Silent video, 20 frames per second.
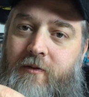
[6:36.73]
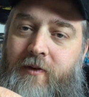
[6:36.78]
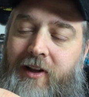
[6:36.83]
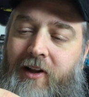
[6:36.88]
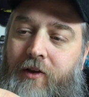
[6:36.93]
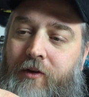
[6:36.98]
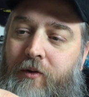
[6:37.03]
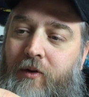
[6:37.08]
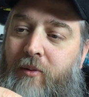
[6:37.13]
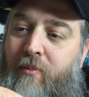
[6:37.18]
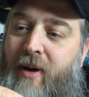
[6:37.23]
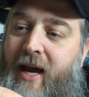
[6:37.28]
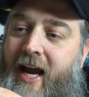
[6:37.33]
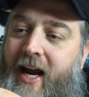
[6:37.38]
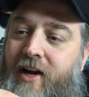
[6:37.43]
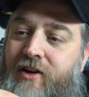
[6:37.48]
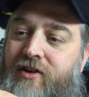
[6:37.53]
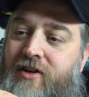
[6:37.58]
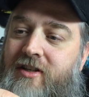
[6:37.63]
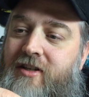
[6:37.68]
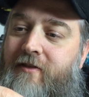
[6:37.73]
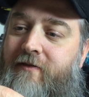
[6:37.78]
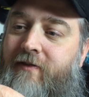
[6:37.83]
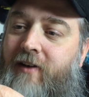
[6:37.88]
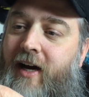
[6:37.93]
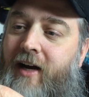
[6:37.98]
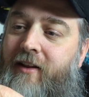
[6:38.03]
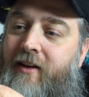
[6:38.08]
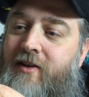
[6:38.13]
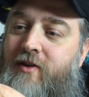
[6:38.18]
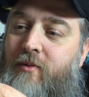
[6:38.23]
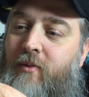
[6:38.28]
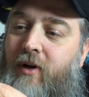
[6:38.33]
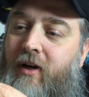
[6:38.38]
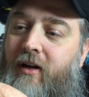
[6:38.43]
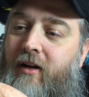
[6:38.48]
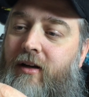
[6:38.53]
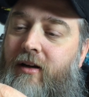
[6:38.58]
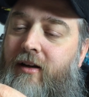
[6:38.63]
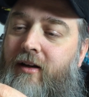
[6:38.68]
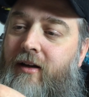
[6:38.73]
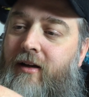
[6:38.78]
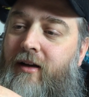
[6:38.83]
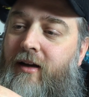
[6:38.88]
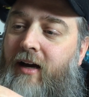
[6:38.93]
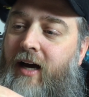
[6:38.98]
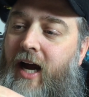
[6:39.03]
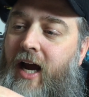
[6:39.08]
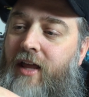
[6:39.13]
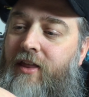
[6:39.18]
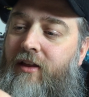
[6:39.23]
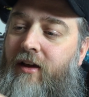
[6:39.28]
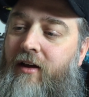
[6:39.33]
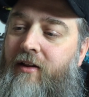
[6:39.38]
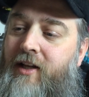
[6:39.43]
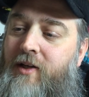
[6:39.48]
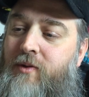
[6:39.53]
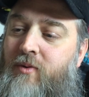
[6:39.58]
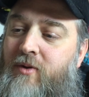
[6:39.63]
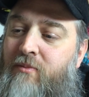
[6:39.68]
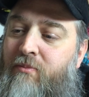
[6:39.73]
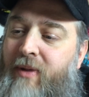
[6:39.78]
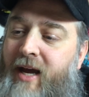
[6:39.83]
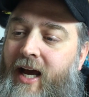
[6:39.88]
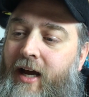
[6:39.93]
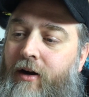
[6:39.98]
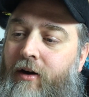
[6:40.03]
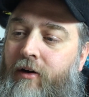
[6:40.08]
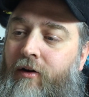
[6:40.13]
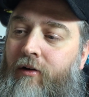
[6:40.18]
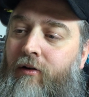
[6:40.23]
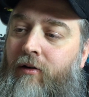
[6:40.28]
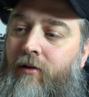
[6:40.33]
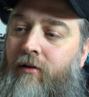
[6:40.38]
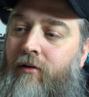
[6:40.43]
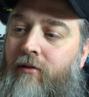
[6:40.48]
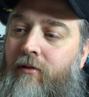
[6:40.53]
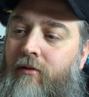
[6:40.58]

feeling through the packages to find this one, I thought this was Batgirl.